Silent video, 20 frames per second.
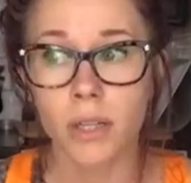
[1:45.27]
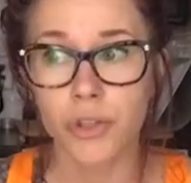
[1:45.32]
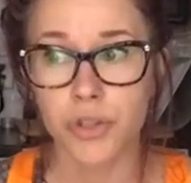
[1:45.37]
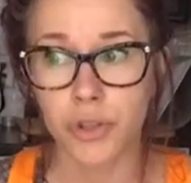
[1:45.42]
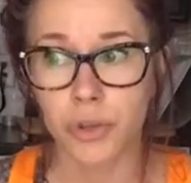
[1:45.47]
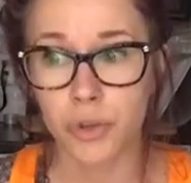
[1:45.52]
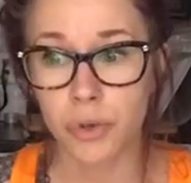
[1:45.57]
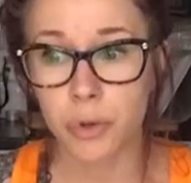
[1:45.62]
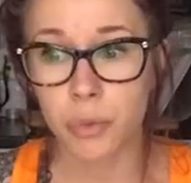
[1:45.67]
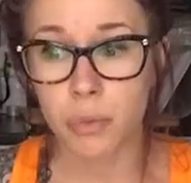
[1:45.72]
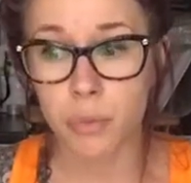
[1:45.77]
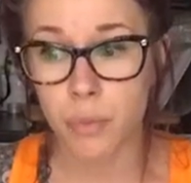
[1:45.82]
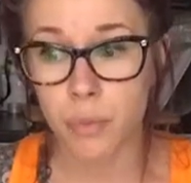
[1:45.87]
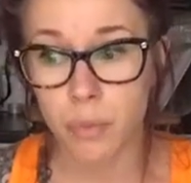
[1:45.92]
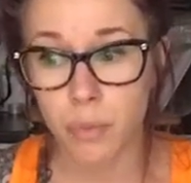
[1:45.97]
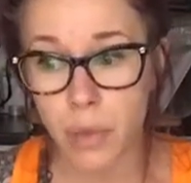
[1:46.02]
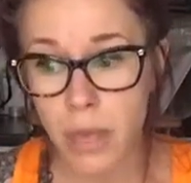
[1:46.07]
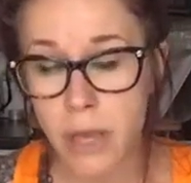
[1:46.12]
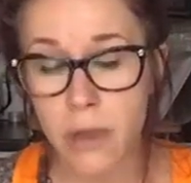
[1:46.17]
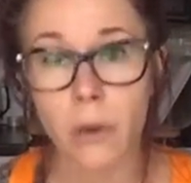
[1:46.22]
to
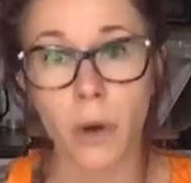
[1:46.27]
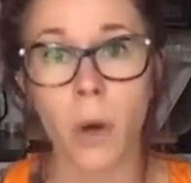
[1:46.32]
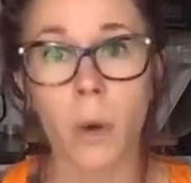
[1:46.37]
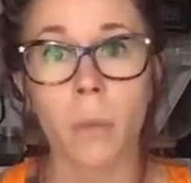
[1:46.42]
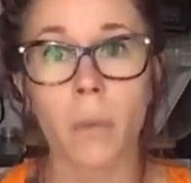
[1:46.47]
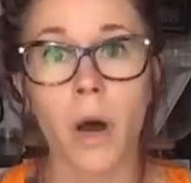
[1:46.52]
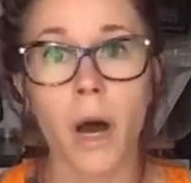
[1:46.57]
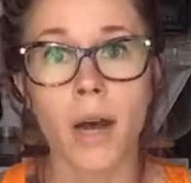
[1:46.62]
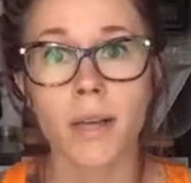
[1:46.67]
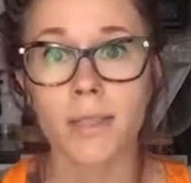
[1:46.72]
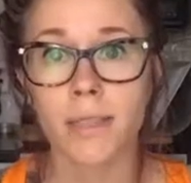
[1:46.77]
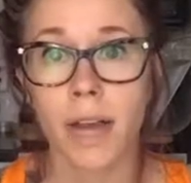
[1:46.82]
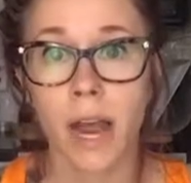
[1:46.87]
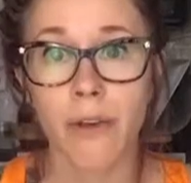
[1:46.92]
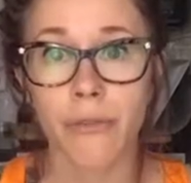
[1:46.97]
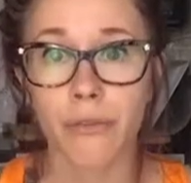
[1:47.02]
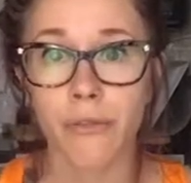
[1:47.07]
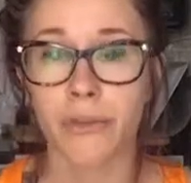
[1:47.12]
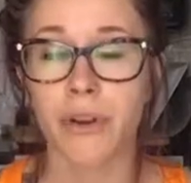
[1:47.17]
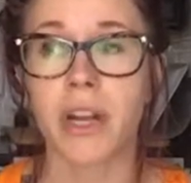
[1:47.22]
be your own boss and
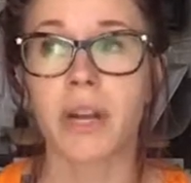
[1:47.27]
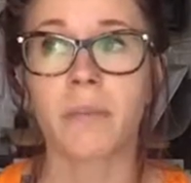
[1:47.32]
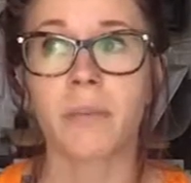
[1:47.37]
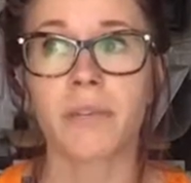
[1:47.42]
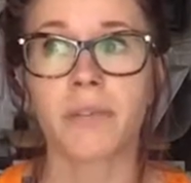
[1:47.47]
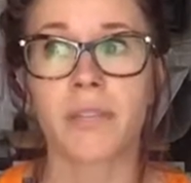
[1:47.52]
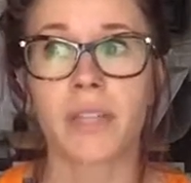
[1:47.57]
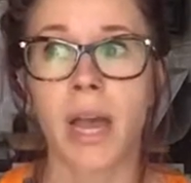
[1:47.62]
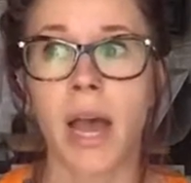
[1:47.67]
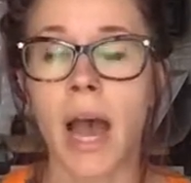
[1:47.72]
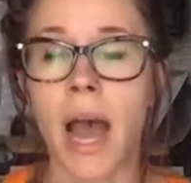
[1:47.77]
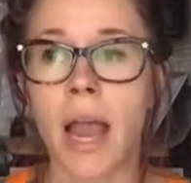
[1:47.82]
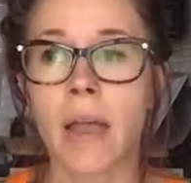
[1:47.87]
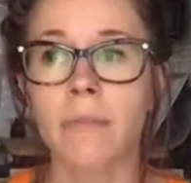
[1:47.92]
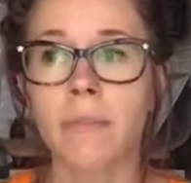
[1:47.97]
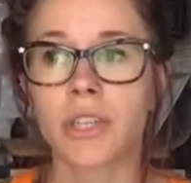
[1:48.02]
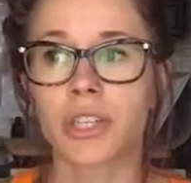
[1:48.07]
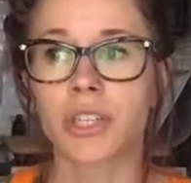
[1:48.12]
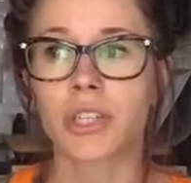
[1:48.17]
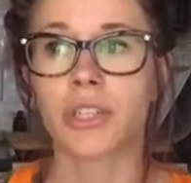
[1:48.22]
have freedom of
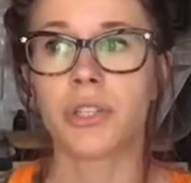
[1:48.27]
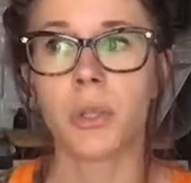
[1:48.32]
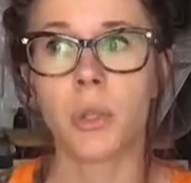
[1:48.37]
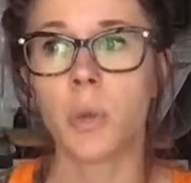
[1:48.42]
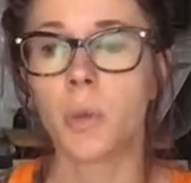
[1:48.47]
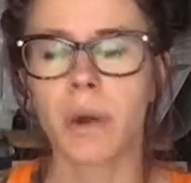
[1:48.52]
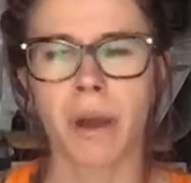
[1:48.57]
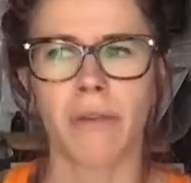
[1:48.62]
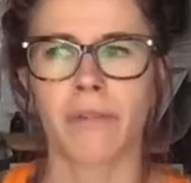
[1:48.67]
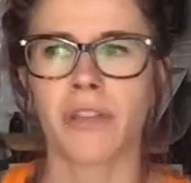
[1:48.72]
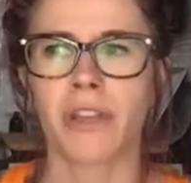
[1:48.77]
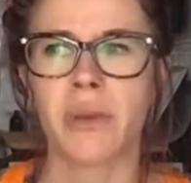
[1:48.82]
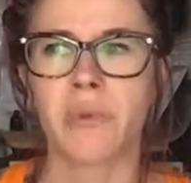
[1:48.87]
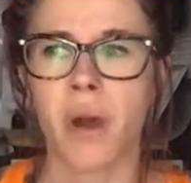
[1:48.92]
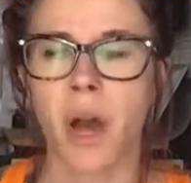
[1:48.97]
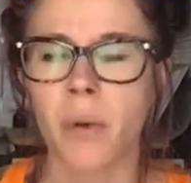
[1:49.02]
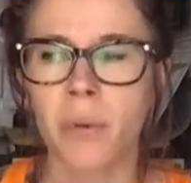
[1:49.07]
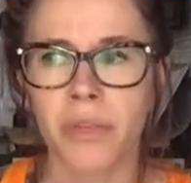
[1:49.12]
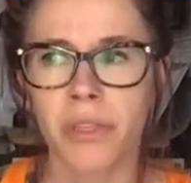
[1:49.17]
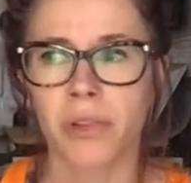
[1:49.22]
time and just do whatever you
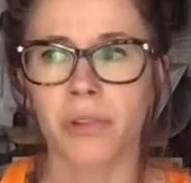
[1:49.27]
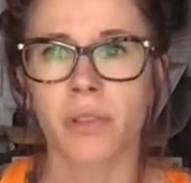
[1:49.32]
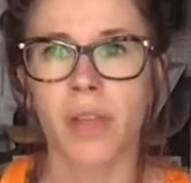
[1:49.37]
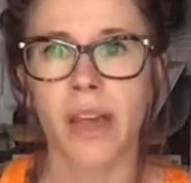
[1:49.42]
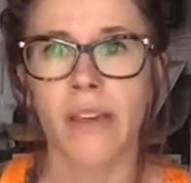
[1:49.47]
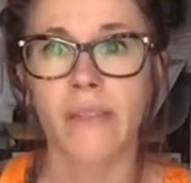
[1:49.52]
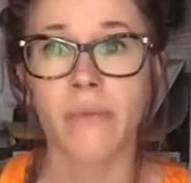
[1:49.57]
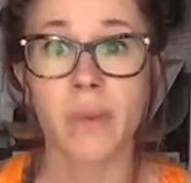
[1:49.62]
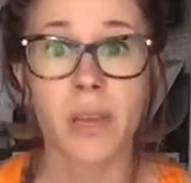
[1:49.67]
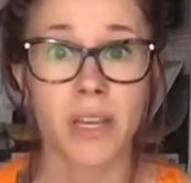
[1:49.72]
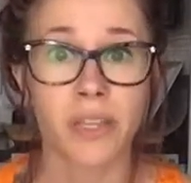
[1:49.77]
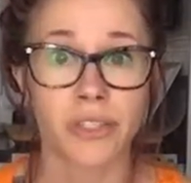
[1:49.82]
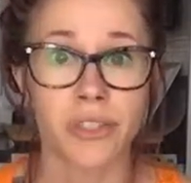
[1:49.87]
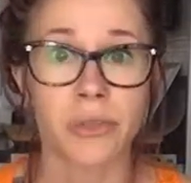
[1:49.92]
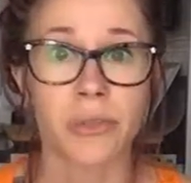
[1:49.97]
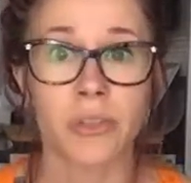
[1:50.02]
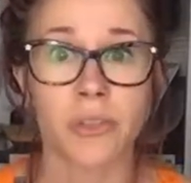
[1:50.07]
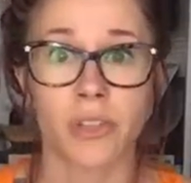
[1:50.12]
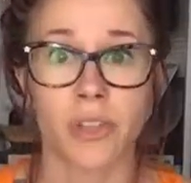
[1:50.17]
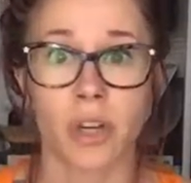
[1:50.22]
want with your life because
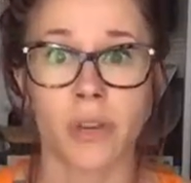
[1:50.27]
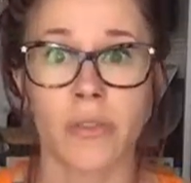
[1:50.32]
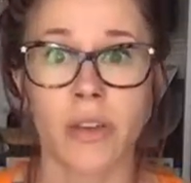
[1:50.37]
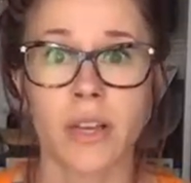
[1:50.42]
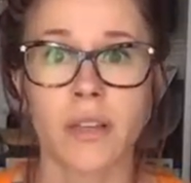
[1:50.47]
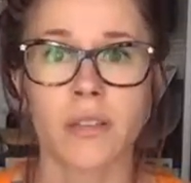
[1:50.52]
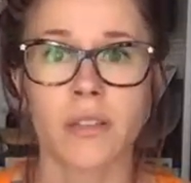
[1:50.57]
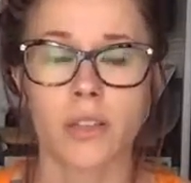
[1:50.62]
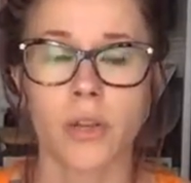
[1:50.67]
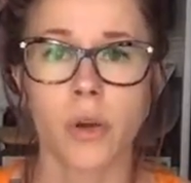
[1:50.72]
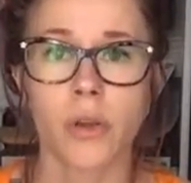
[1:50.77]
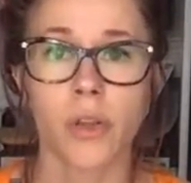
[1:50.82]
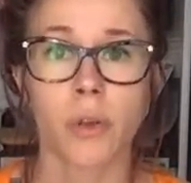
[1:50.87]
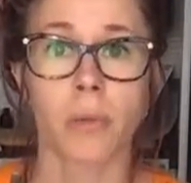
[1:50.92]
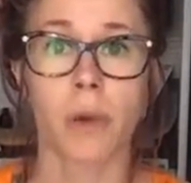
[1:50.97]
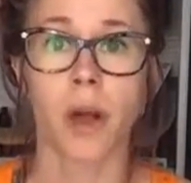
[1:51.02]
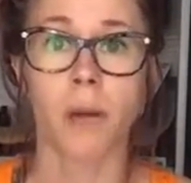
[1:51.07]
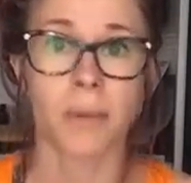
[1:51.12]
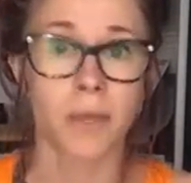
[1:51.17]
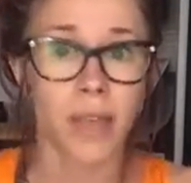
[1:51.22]
you deserve it. So you're
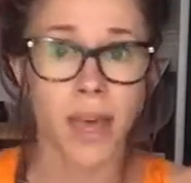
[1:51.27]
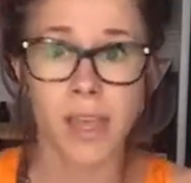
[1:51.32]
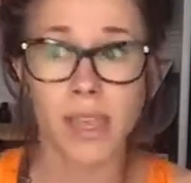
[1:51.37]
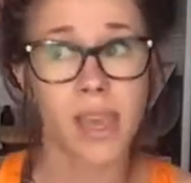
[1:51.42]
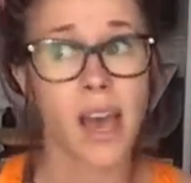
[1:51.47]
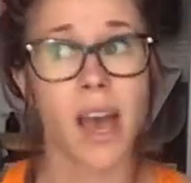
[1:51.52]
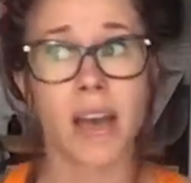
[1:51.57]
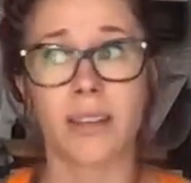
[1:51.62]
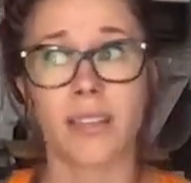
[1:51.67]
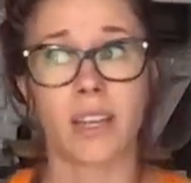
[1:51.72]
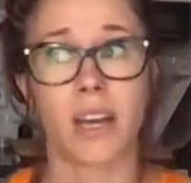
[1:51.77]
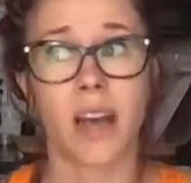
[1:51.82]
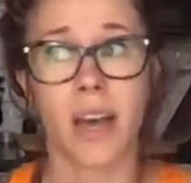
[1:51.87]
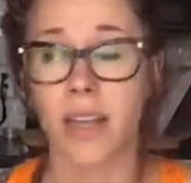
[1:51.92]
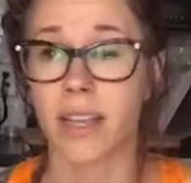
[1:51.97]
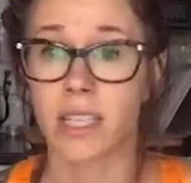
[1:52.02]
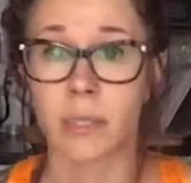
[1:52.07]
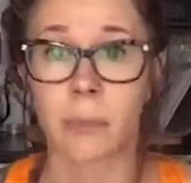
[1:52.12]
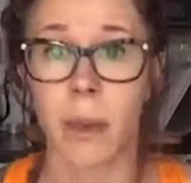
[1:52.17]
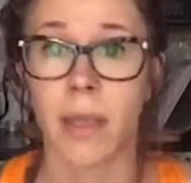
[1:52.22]
probably like, yeah, duh, I
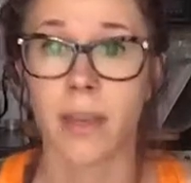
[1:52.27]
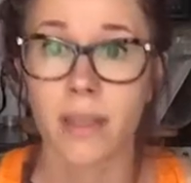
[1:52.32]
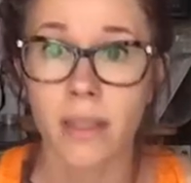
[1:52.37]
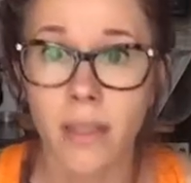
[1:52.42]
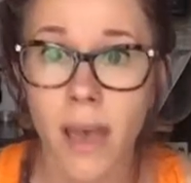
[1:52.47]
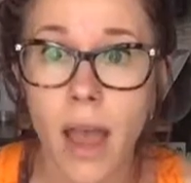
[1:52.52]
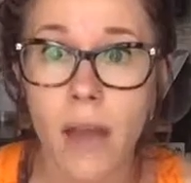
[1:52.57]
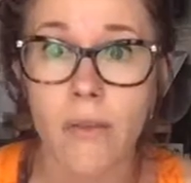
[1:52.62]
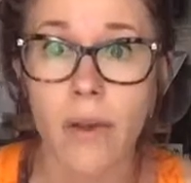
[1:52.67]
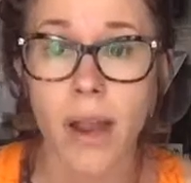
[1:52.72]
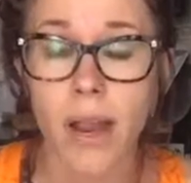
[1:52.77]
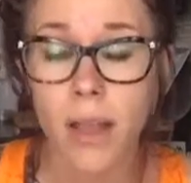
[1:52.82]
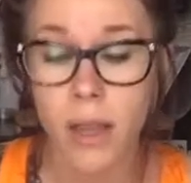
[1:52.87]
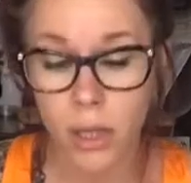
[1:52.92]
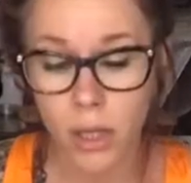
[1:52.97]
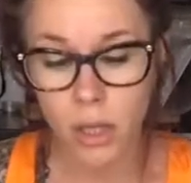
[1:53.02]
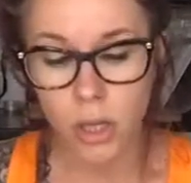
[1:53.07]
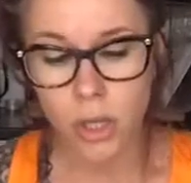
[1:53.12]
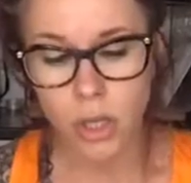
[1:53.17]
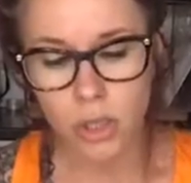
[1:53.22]
expected that, right?
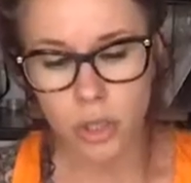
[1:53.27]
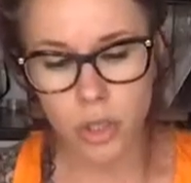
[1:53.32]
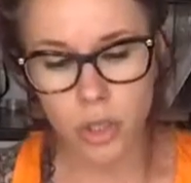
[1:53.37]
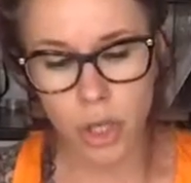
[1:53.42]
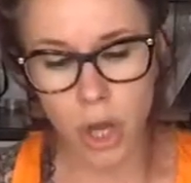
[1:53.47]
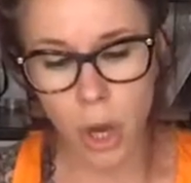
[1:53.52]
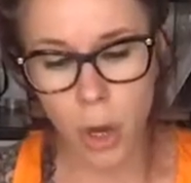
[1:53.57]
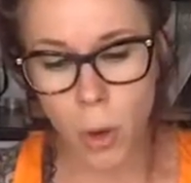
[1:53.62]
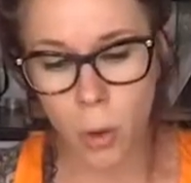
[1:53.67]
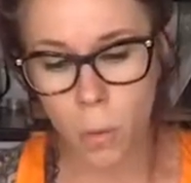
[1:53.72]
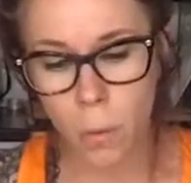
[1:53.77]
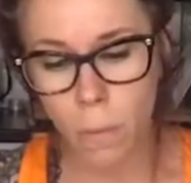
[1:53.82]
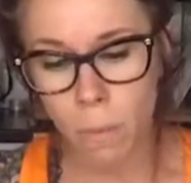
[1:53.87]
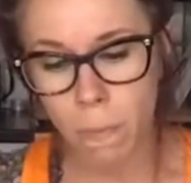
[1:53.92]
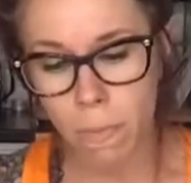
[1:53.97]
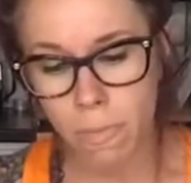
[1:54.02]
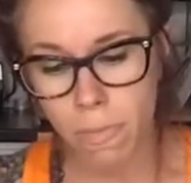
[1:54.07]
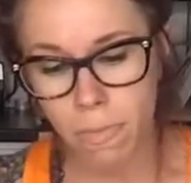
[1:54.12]
So